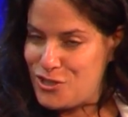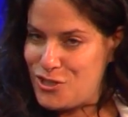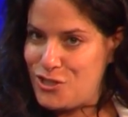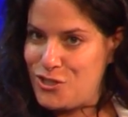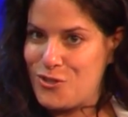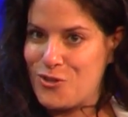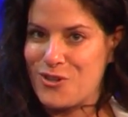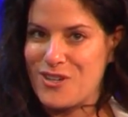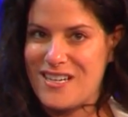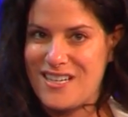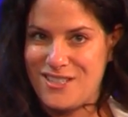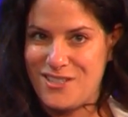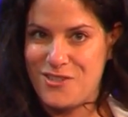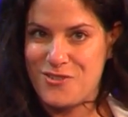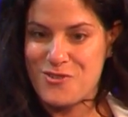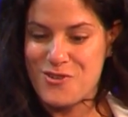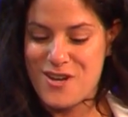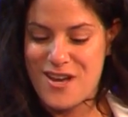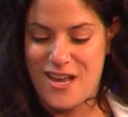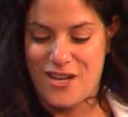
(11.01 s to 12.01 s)
to your
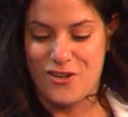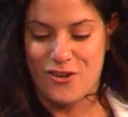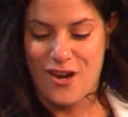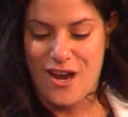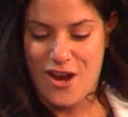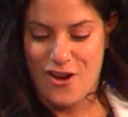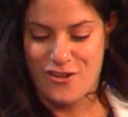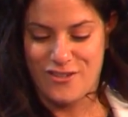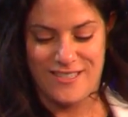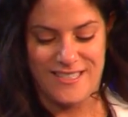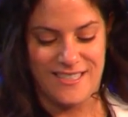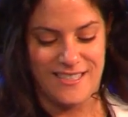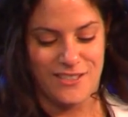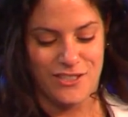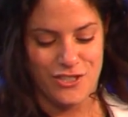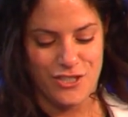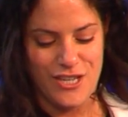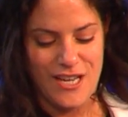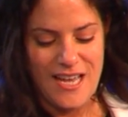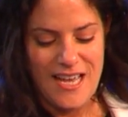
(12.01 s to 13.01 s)
history and your
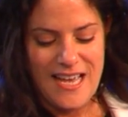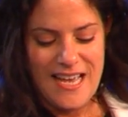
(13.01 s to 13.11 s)
heritage.